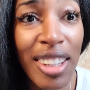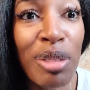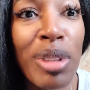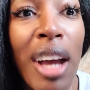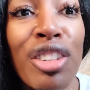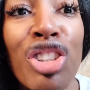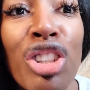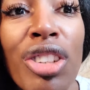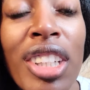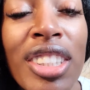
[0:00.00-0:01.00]
a lip
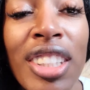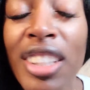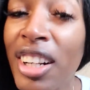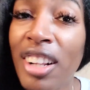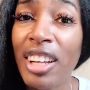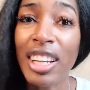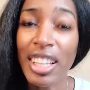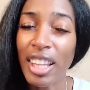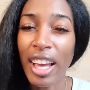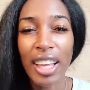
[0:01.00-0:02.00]
tattoo, because then they're
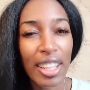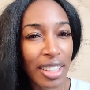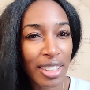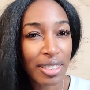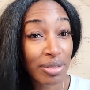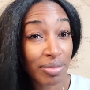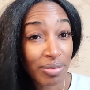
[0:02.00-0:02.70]
looking like,